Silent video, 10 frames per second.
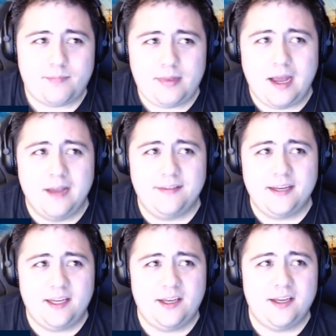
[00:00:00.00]
I
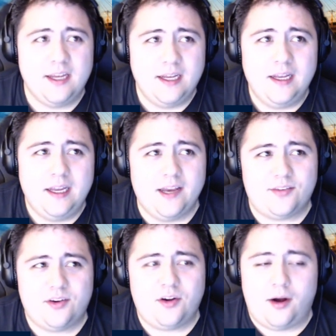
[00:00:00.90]
think he
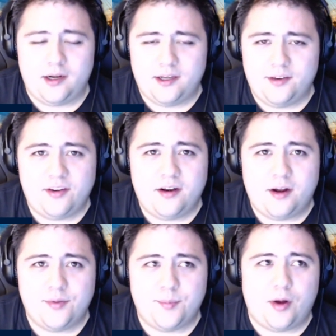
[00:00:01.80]
is cognizant
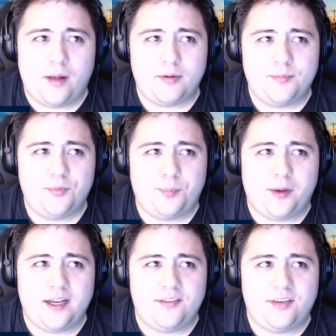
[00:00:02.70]
of the problems,
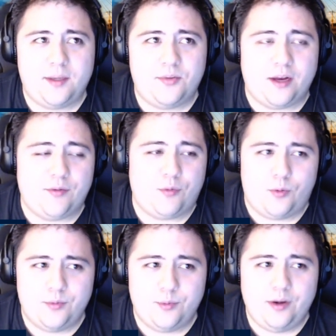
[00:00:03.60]
but it seems like for
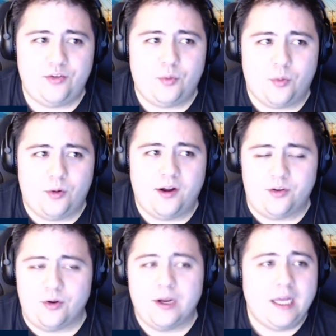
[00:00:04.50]
one reason or
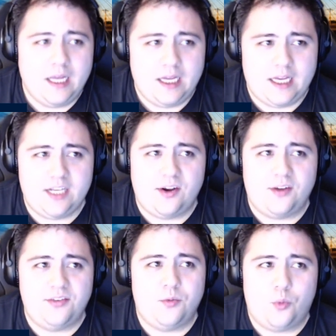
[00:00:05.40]
another, he
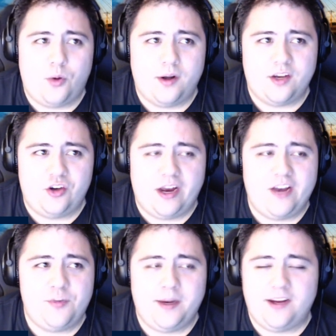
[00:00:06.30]
doesn't want to
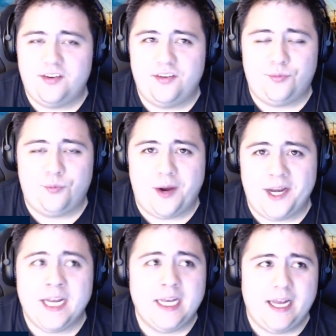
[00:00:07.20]
change it because he's
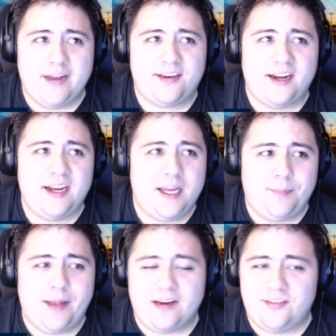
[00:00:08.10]
afraid it's going to
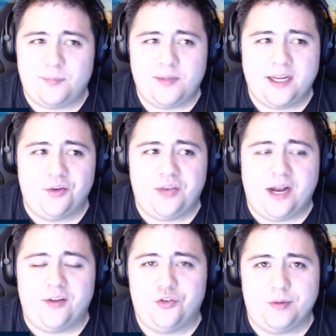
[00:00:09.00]
impact something else
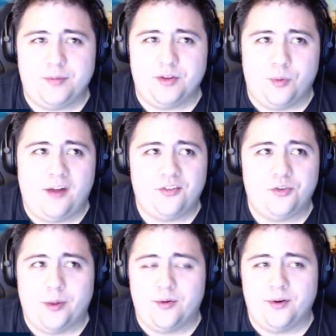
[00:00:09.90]
downstream on the
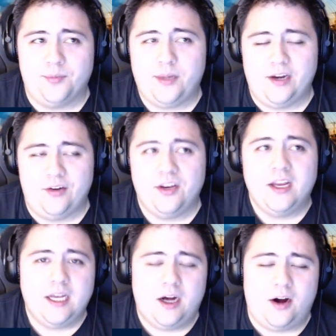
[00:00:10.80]
roster, whether it's players
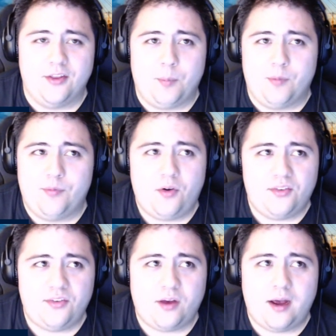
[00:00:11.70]
on their preferred
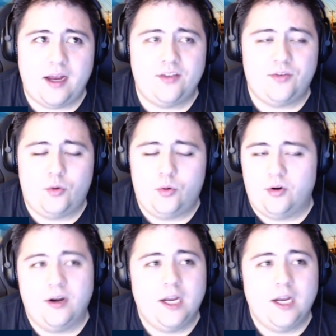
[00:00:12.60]
sides or